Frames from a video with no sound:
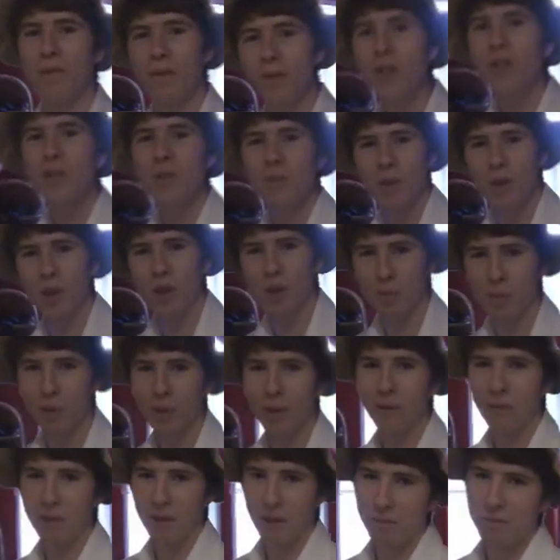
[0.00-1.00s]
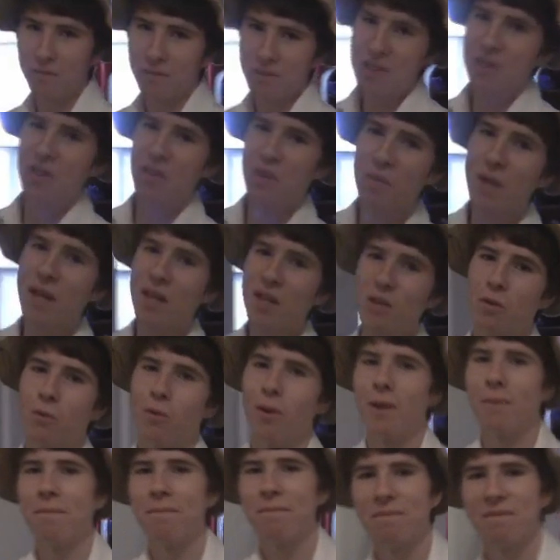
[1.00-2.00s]
the first possible outcome is the best
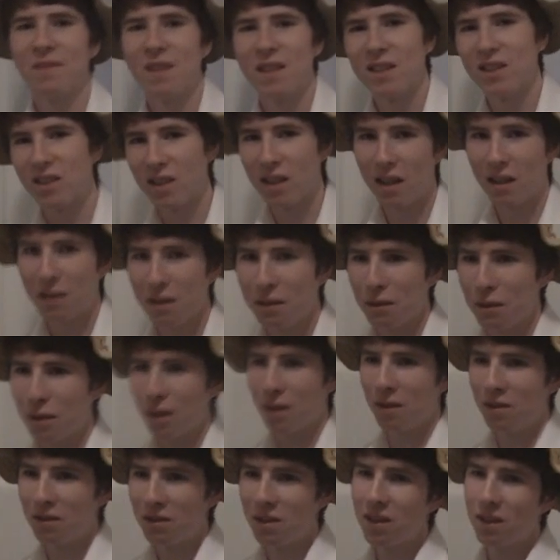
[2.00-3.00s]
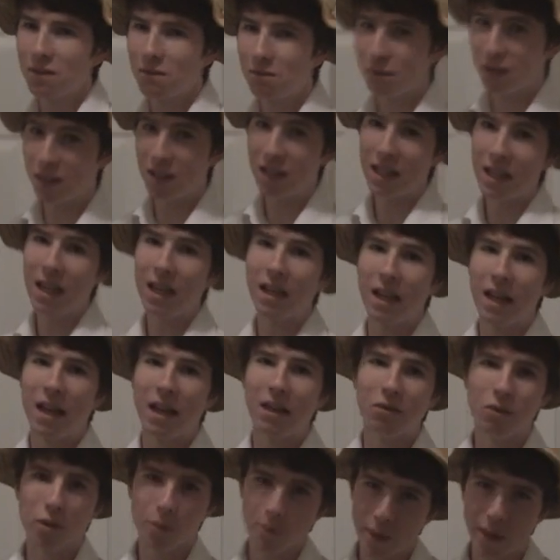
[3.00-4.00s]
one. It's that the DNA
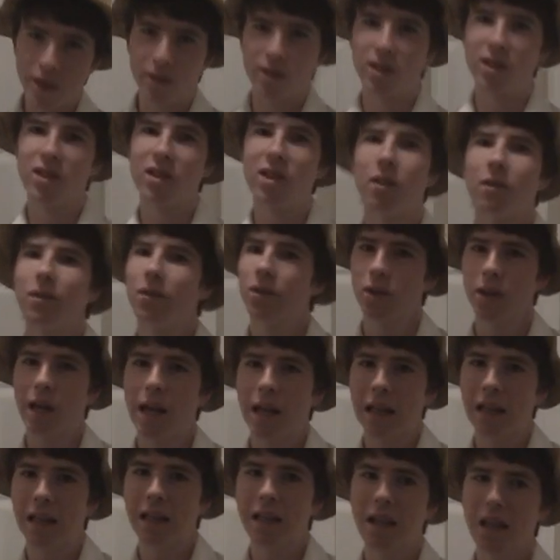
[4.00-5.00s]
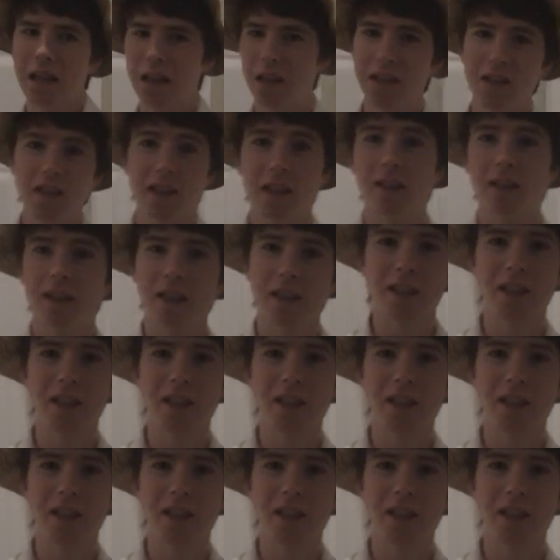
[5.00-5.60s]
repairs itself correctly and the cell